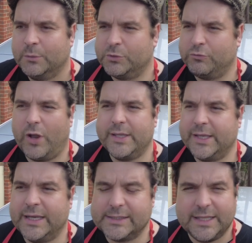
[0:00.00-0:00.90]
was Ryan
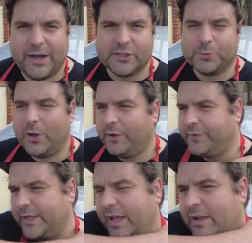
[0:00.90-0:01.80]
Giggs in there as well, I
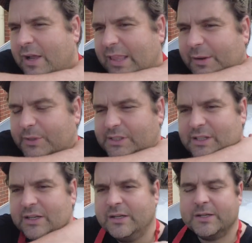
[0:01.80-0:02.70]
forget. There was,
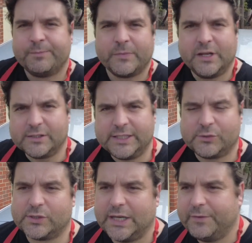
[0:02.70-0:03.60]
you know,
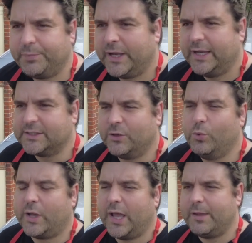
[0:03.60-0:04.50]
6 or 7 players that
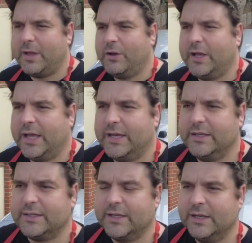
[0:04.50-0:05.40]
all came out and